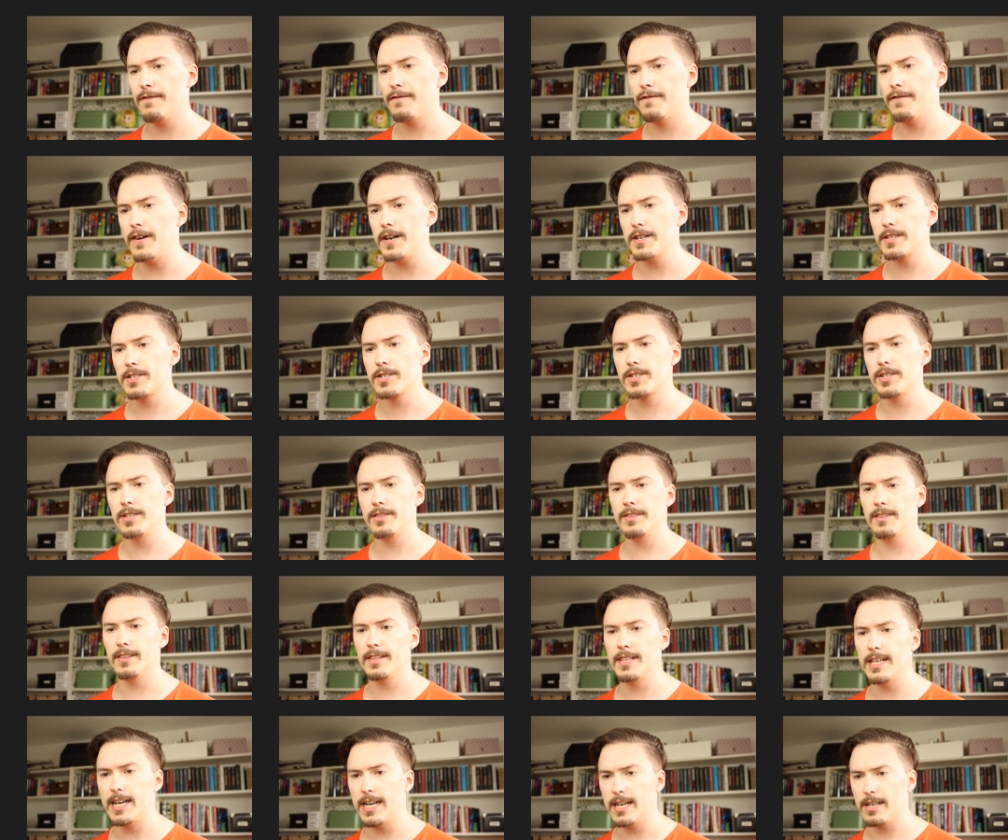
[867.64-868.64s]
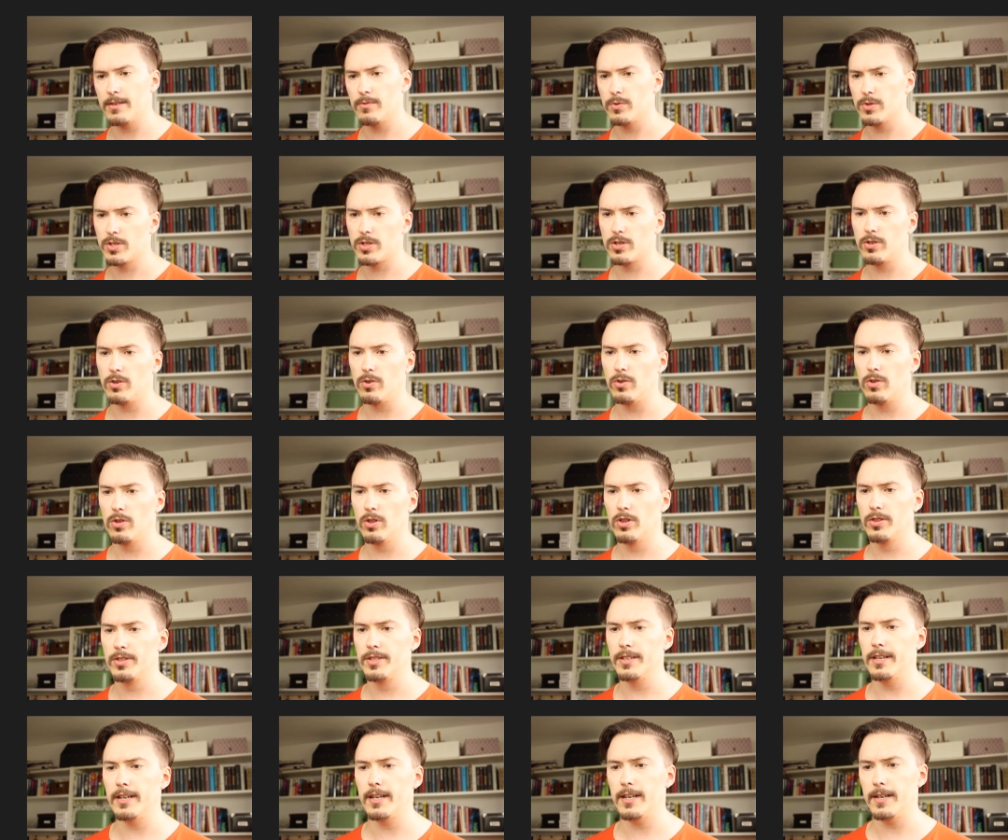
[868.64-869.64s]
function that was
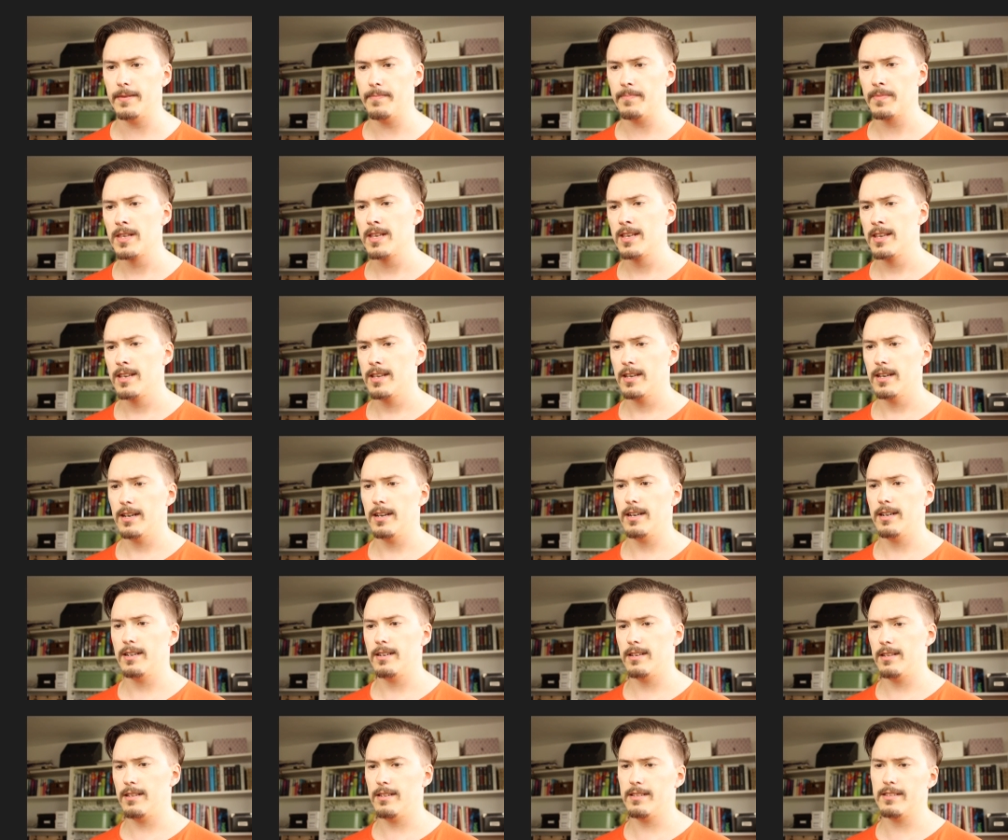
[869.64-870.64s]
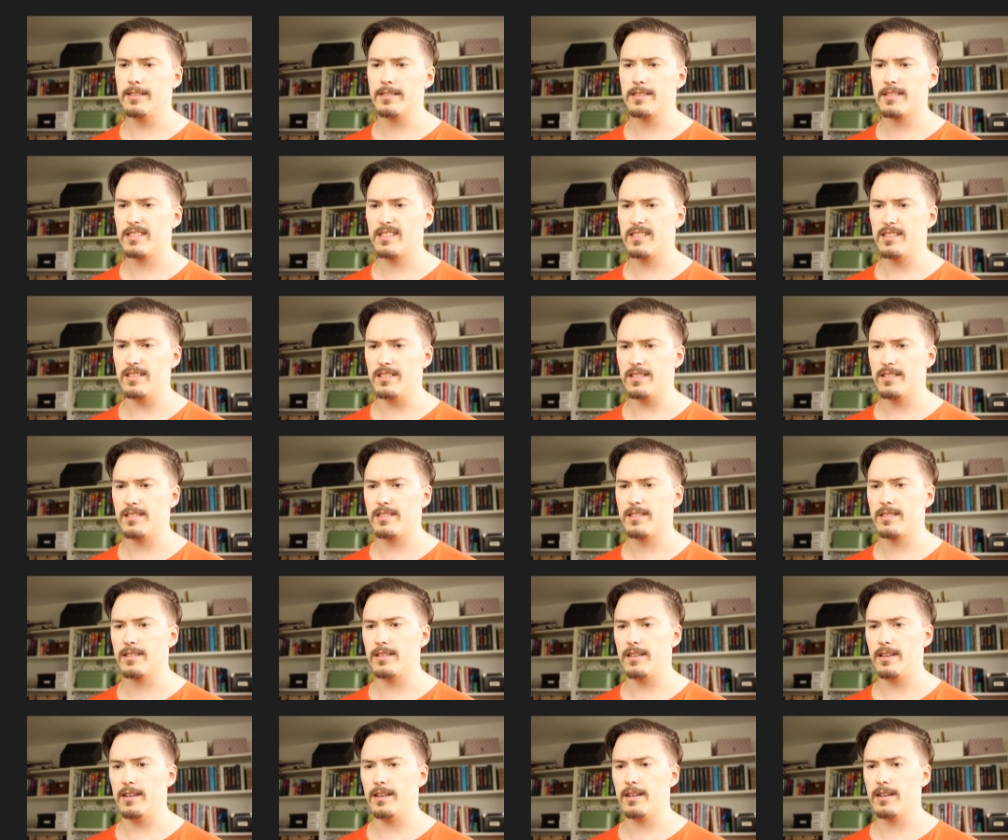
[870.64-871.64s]
called it's
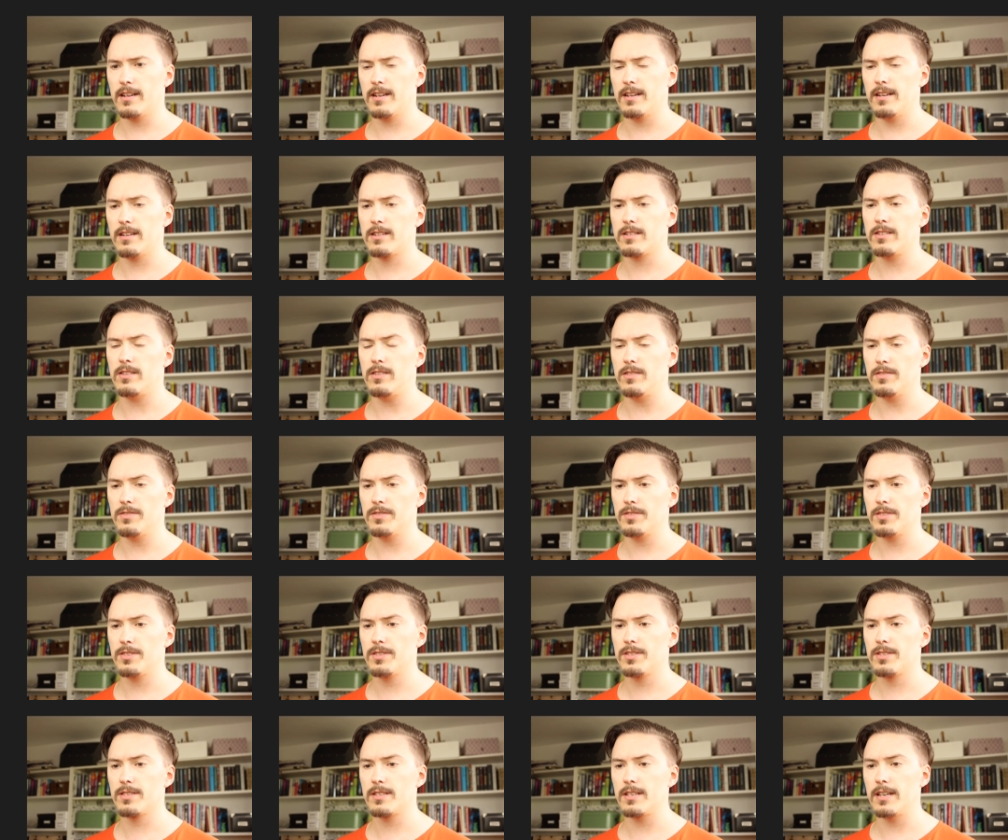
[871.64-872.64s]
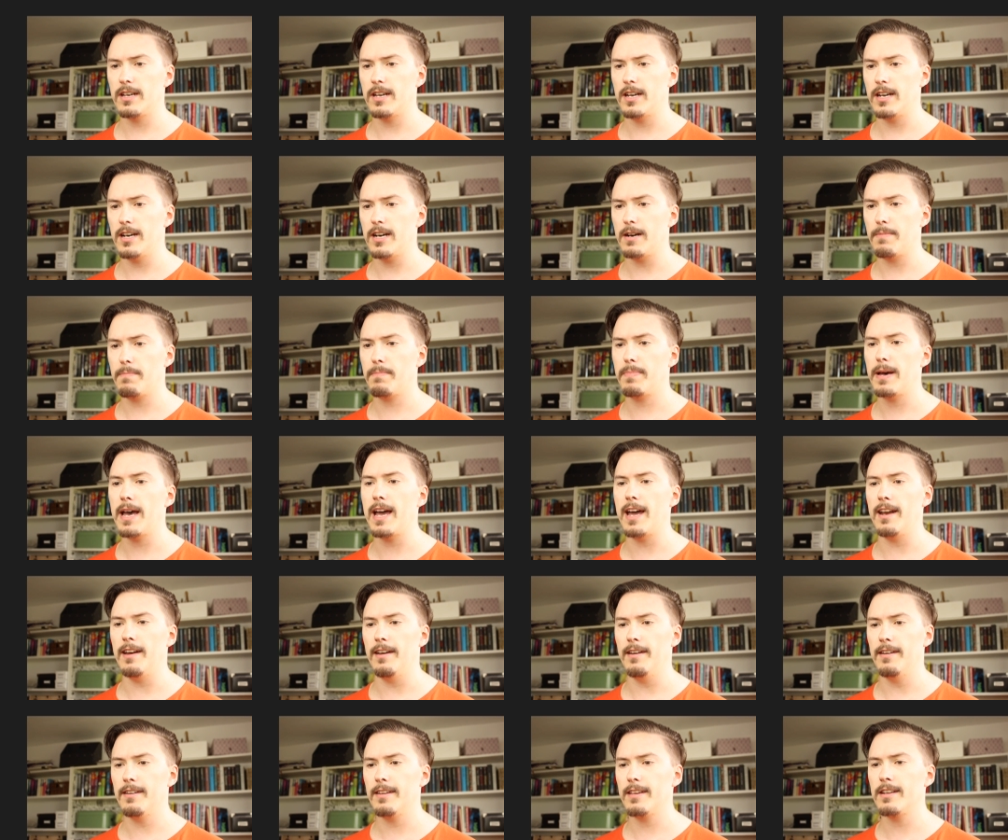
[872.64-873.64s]
just const
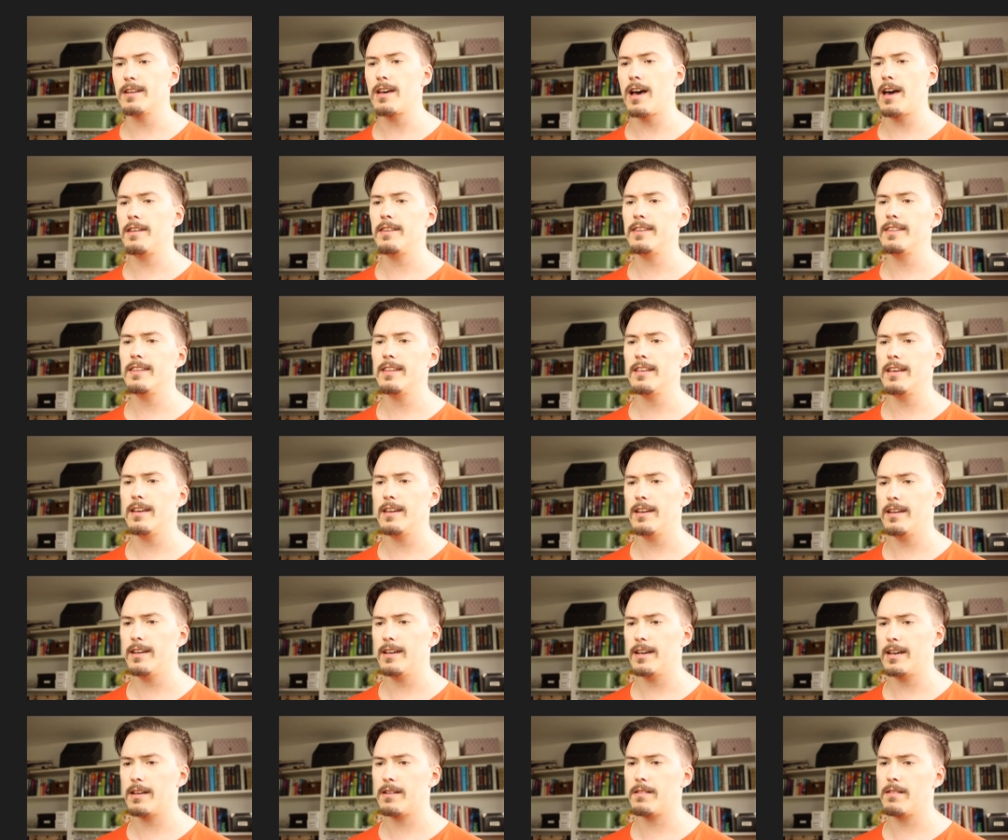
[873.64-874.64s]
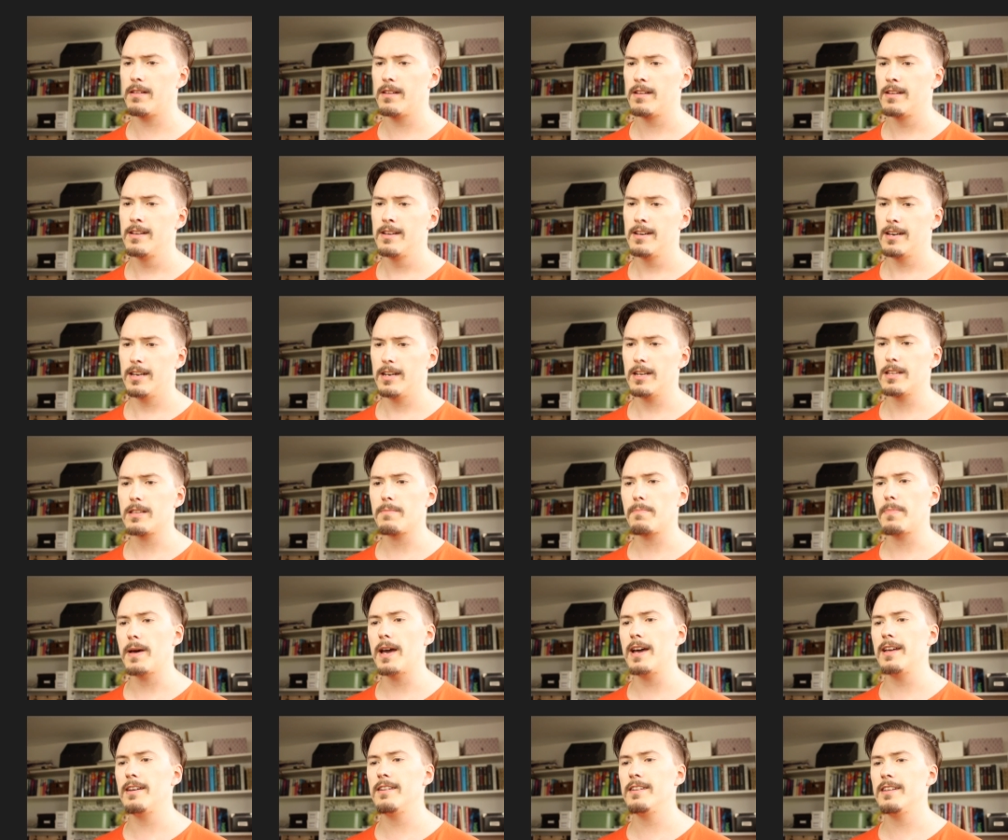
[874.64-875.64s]
append, and it
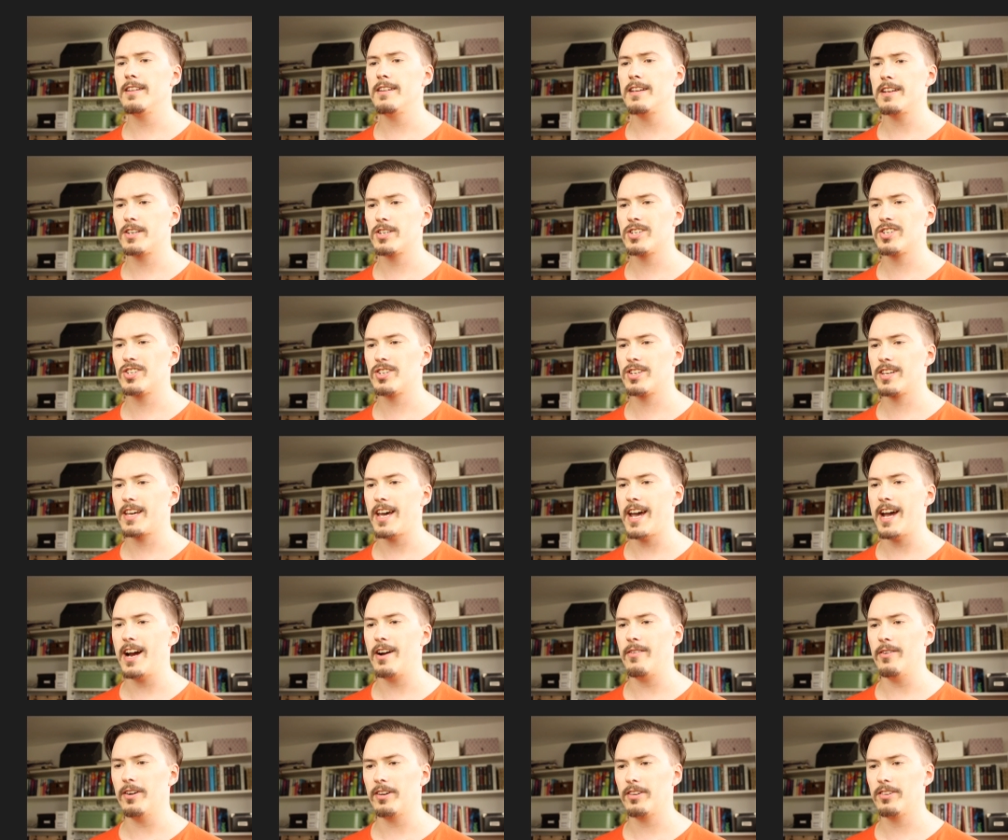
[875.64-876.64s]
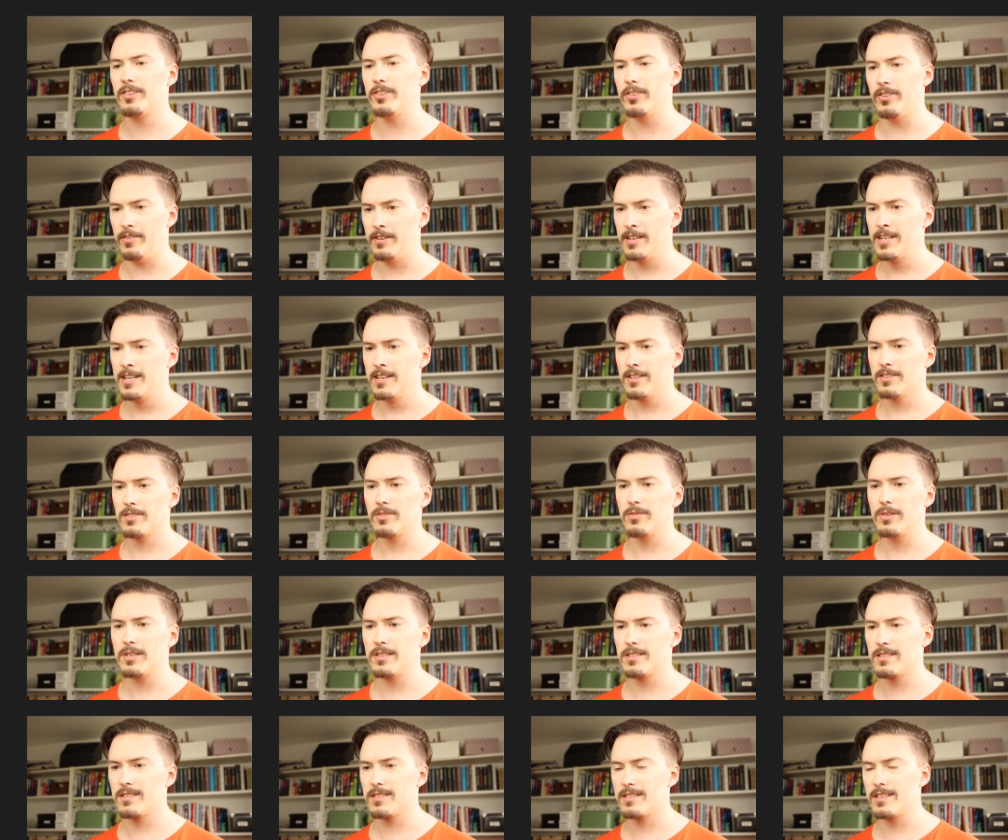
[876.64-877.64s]
appended a character. So
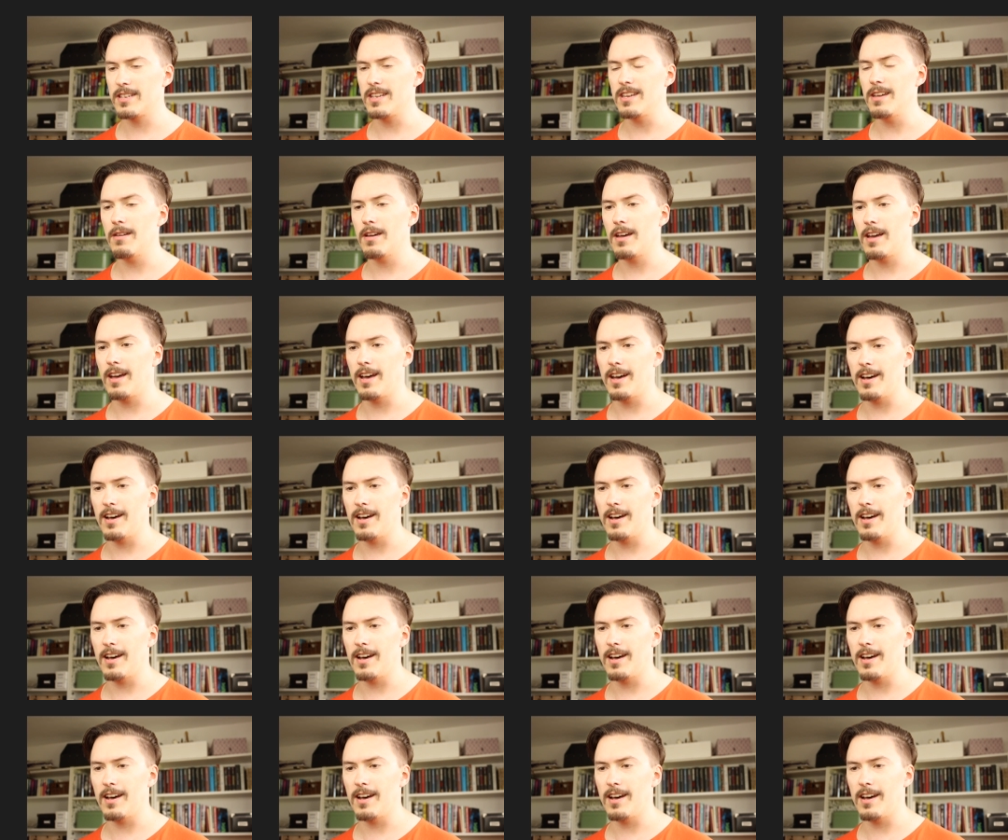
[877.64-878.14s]
it's the